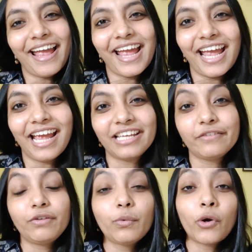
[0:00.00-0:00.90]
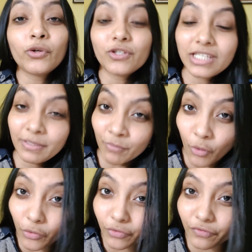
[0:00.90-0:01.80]
and if you want to see
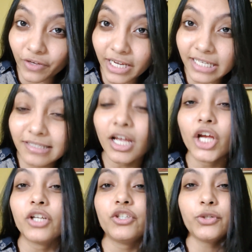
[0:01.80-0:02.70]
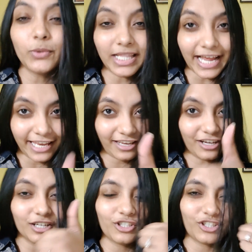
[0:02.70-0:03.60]
more of it, do
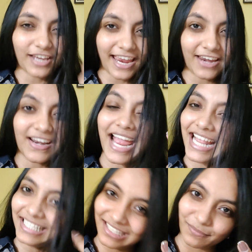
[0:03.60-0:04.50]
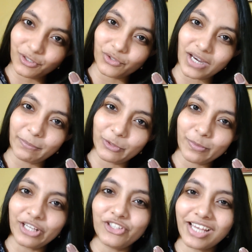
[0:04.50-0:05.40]
like, share and subscribe
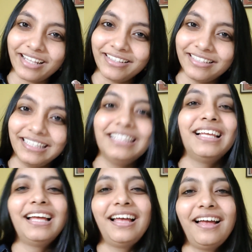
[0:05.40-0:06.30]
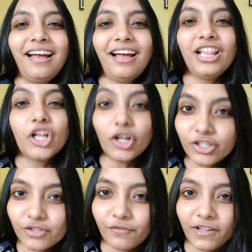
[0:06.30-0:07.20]
to my channel.
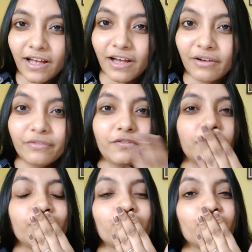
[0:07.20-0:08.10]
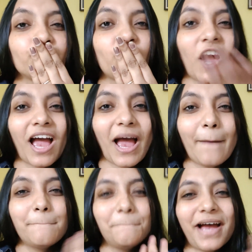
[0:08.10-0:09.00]
Lots of love.
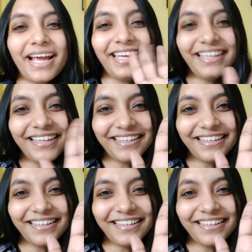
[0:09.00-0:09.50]
Bye.